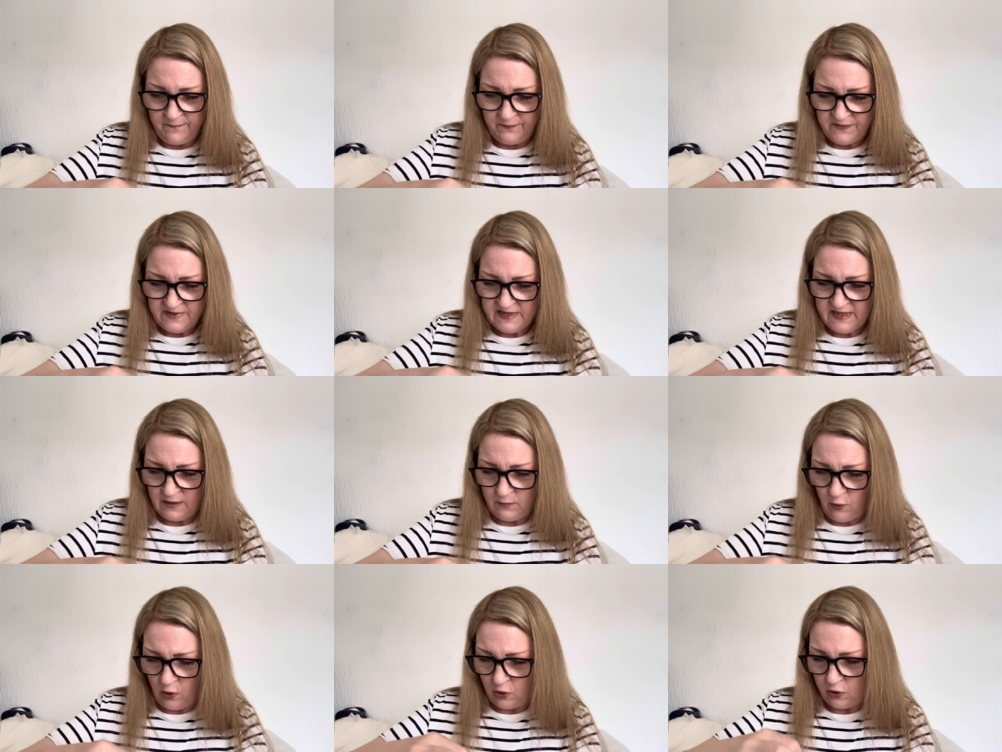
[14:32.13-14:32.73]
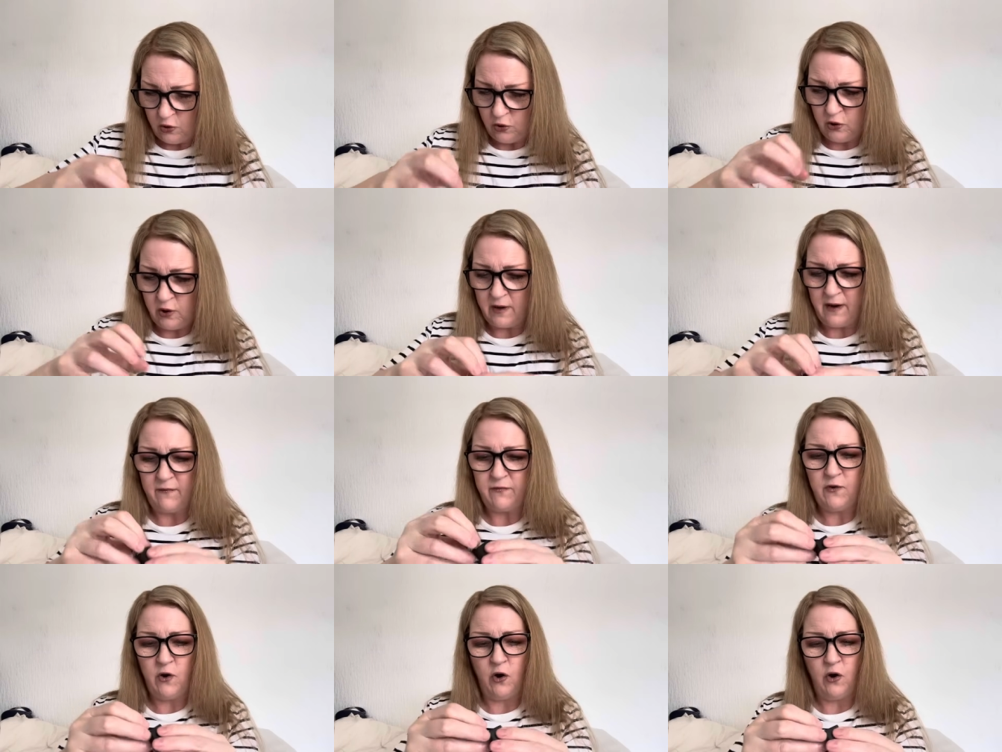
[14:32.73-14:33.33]
See what colour
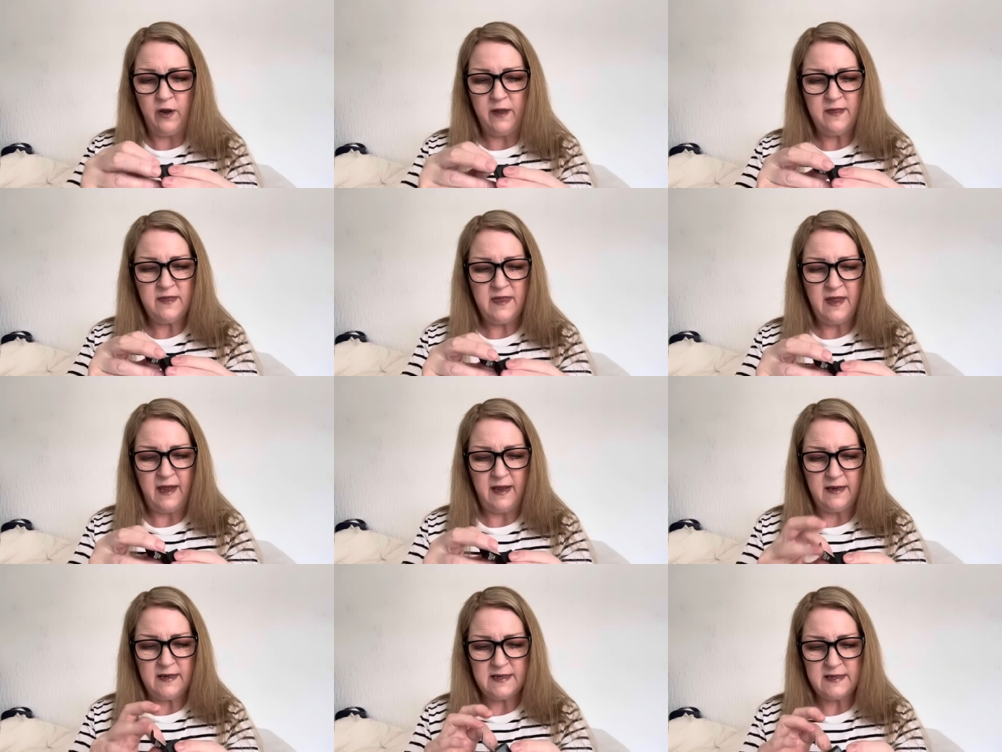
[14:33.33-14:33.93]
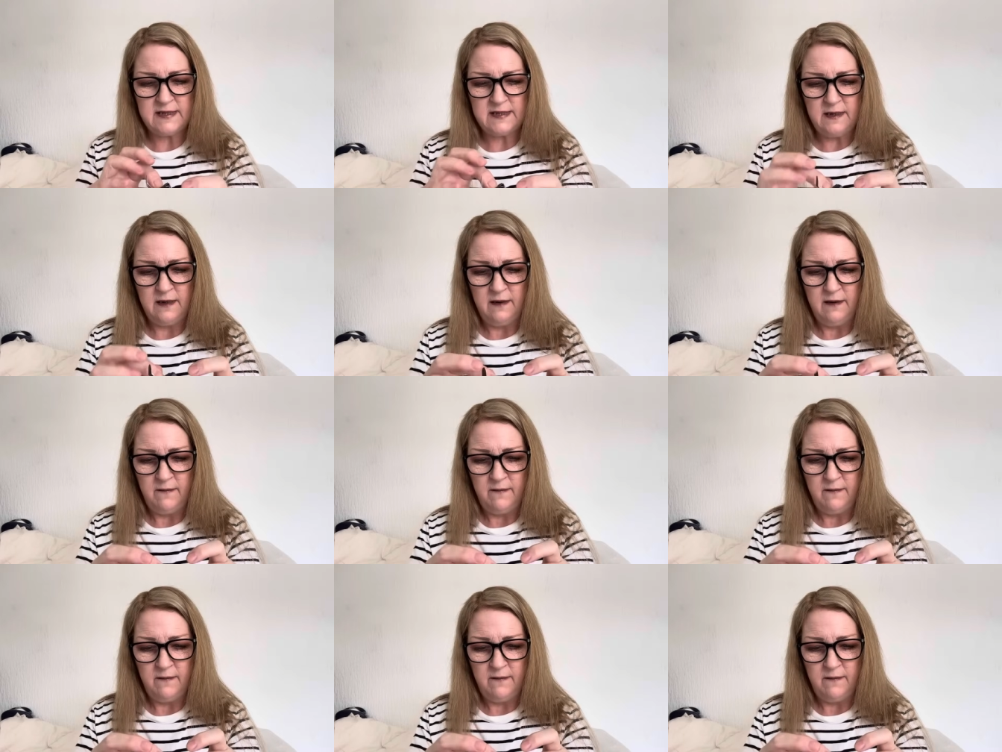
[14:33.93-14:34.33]
I've got in this.